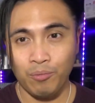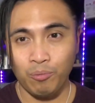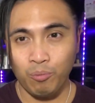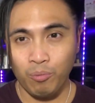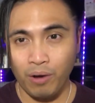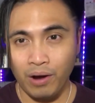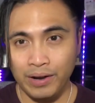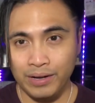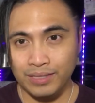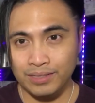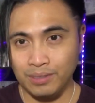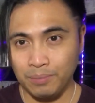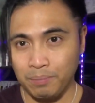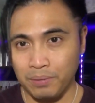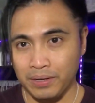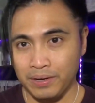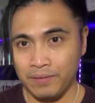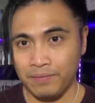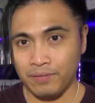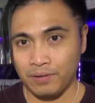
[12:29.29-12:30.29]
wanted to
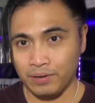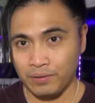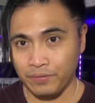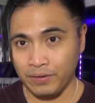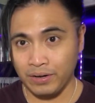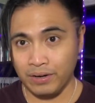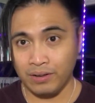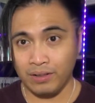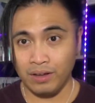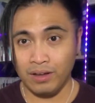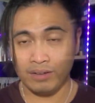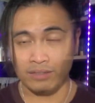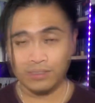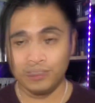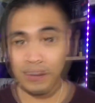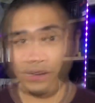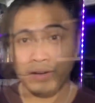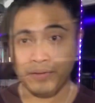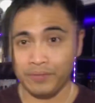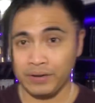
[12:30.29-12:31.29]
play for the very long
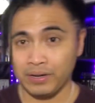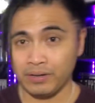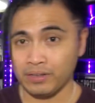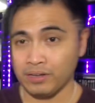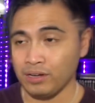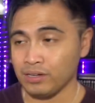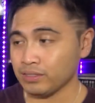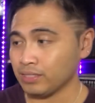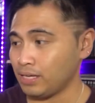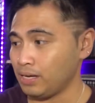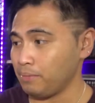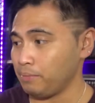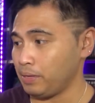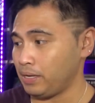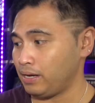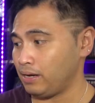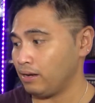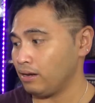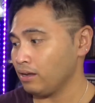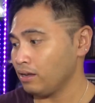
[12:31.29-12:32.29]
time,
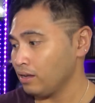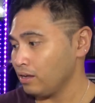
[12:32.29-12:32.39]
and